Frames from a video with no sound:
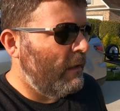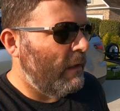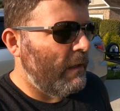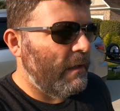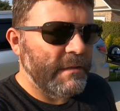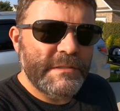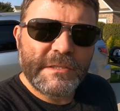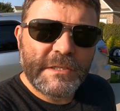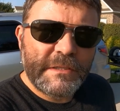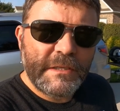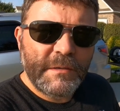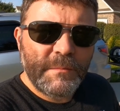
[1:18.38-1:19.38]
It's the
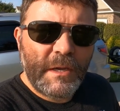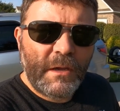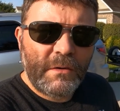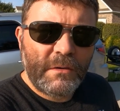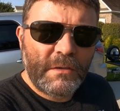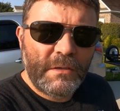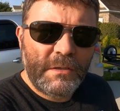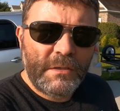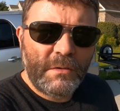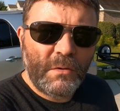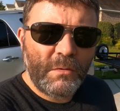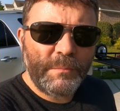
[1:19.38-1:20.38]
good thing about you
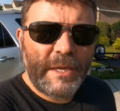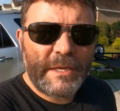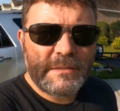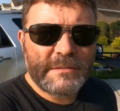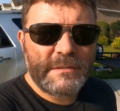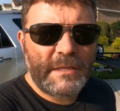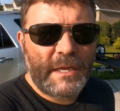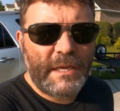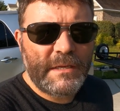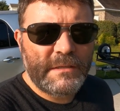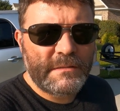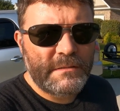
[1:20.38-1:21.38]
know, old bikes and
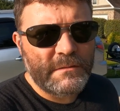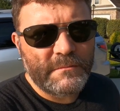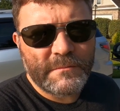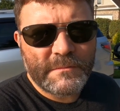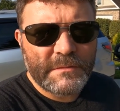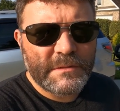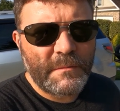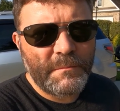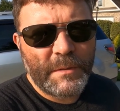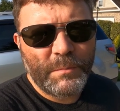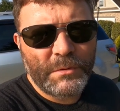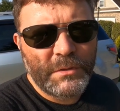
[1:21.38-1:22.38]
guys. You know, some
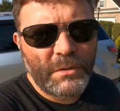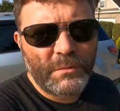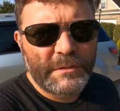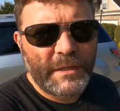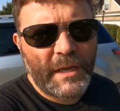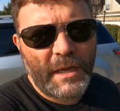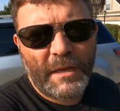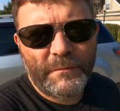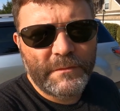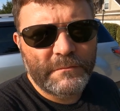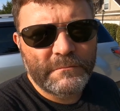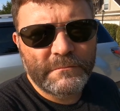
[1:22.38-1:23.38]
people know what they have,
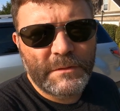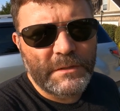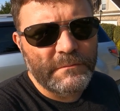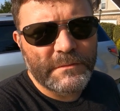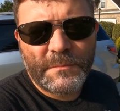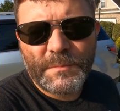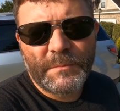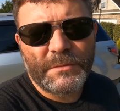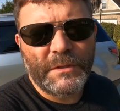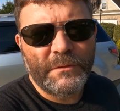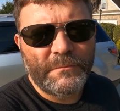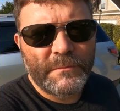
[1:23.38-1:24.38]
and you know, some people
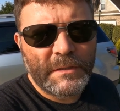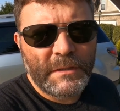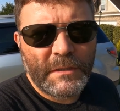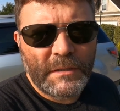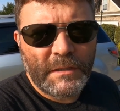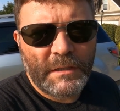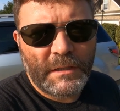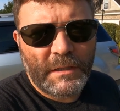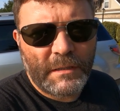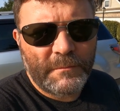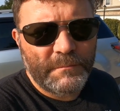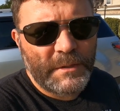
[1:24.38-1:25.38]
don't.
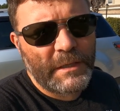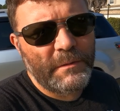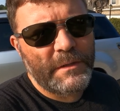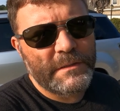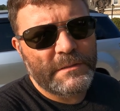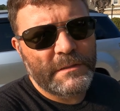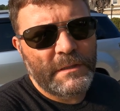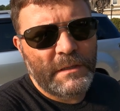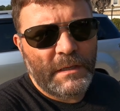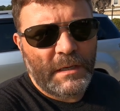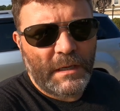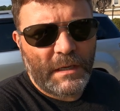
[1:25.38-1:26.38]
But anyways,
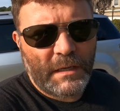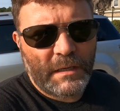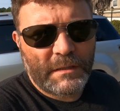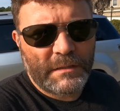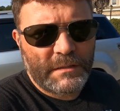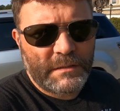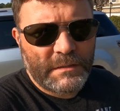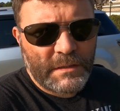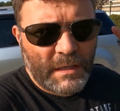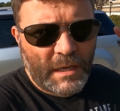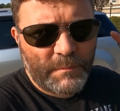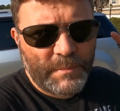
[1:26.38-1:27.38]
gonna
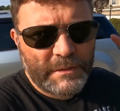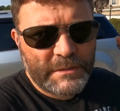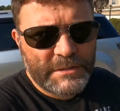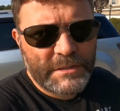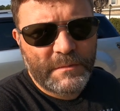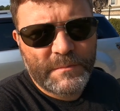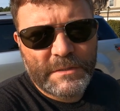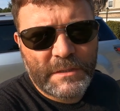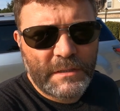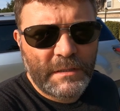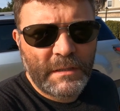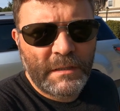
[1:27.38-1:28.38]
hop into
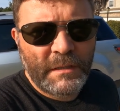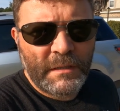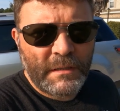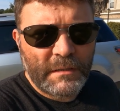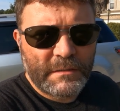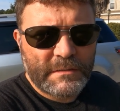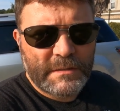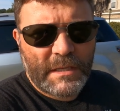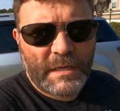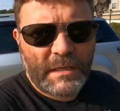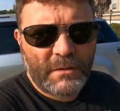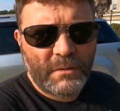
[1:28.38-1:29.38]
GMC. Gonna
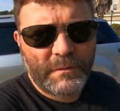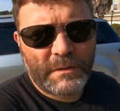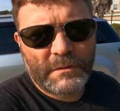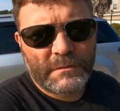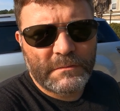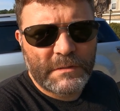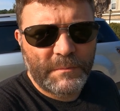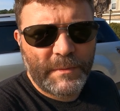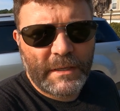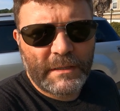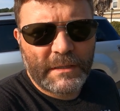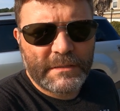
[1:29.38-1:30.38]
slide on over to the
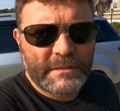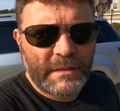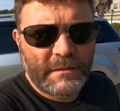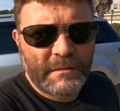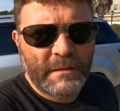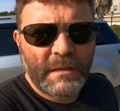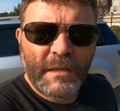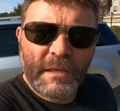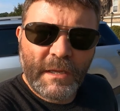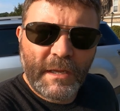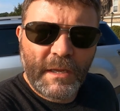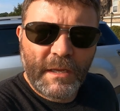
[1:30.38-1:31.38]
bank, like I said,
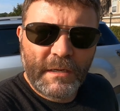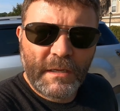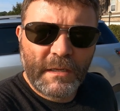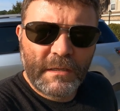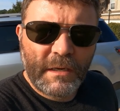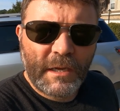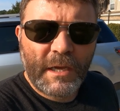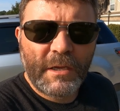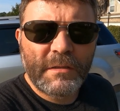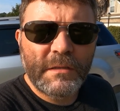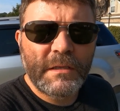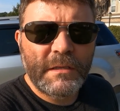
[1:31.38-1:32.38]
and you know,
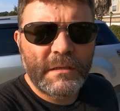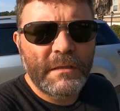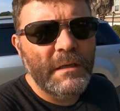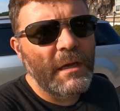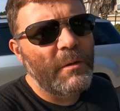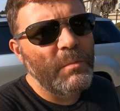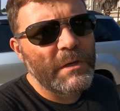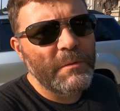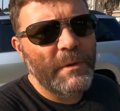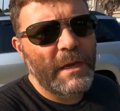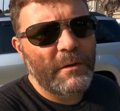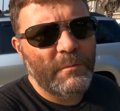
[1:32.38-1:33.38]
I'll bring you
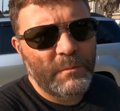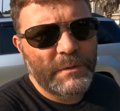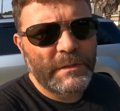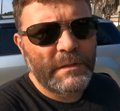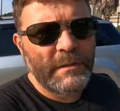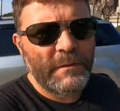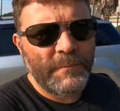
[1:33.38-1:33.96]
back when we, you